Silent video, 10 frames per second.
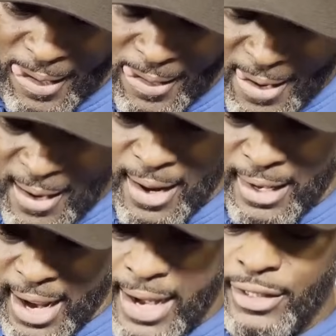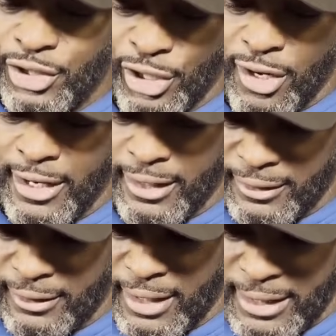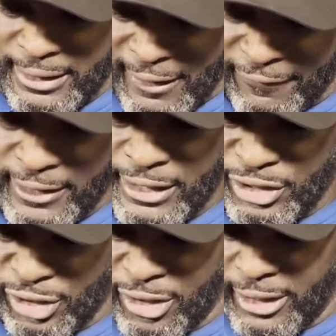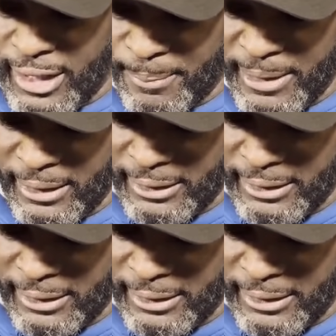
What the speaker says: Yeah, I enjoy it. I definitely enjoy it. I mean,